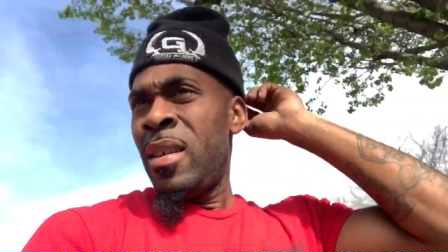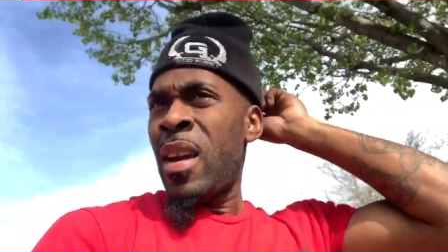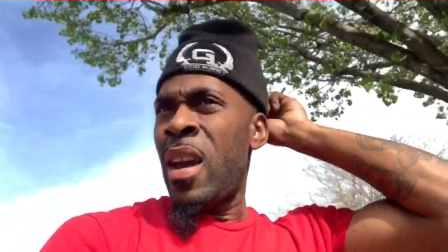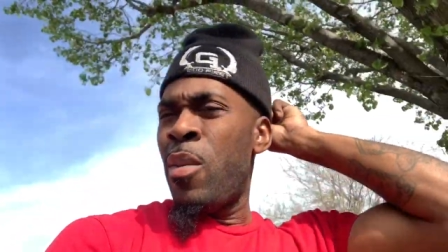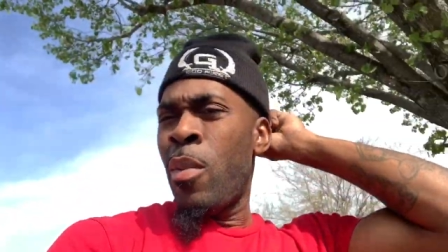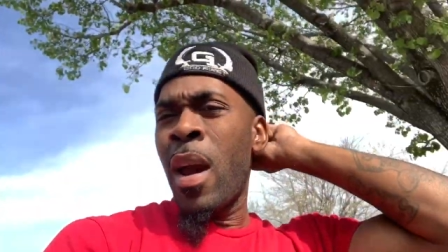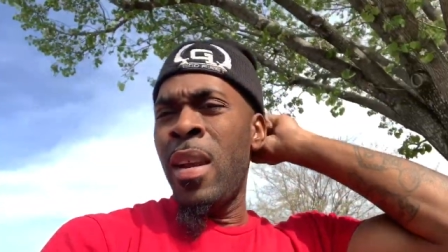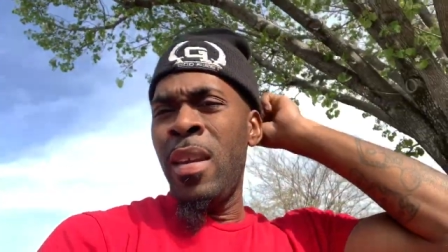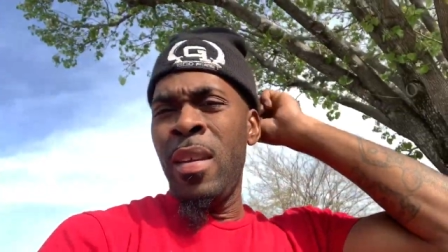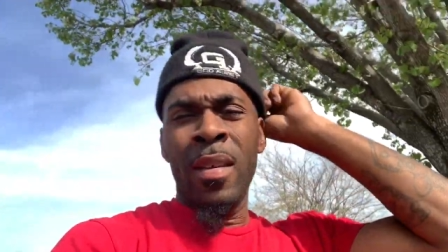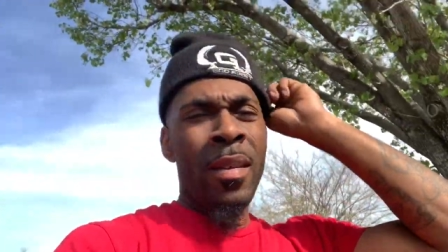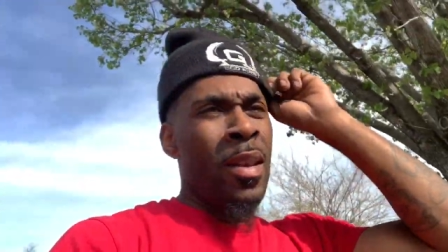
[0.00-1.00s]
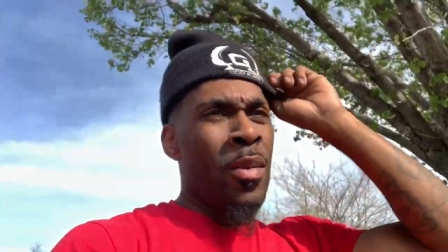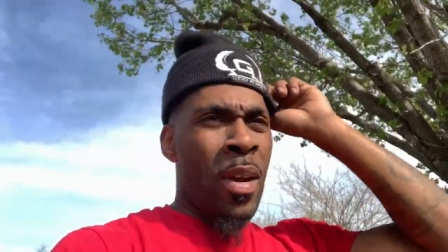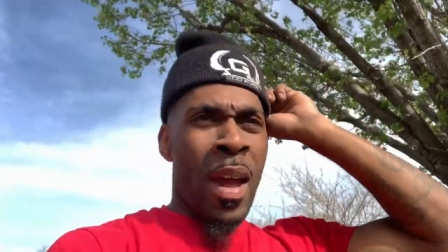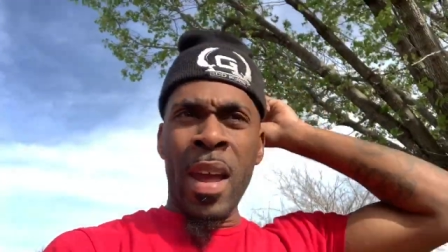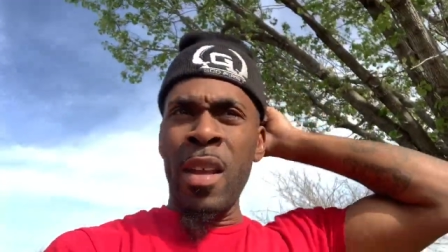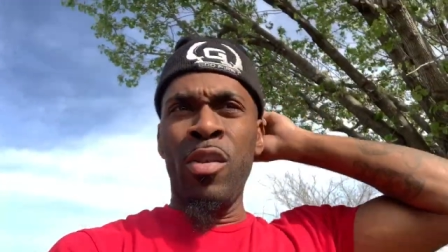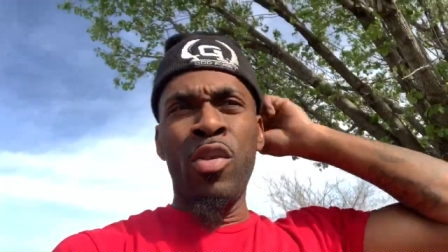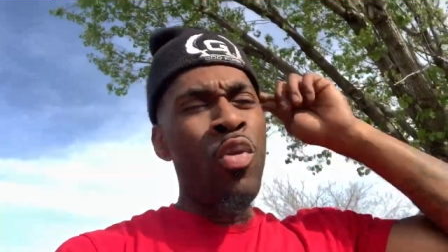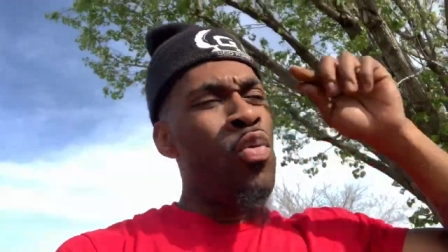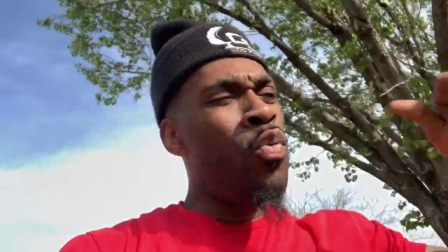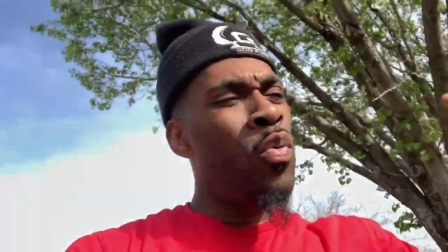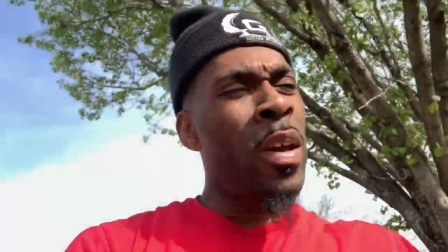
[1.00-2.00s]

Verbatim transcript: Came right in, did what I had to do.